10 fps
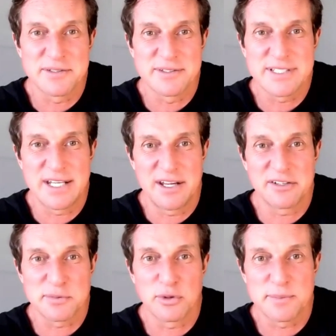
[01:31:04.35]
San Diego
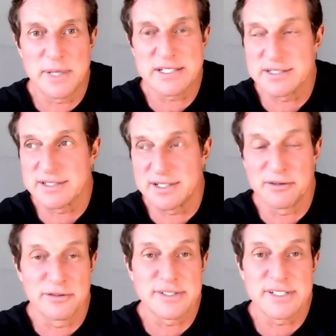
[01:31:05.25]
Sports Medicine Center
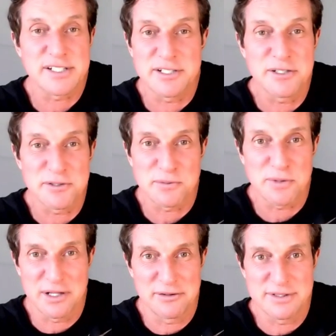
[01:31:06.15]
for six years
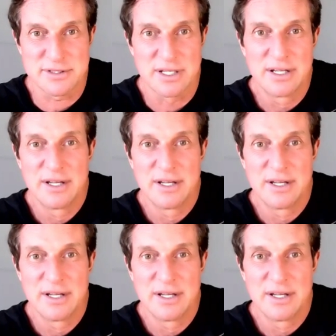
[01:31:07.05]
while I was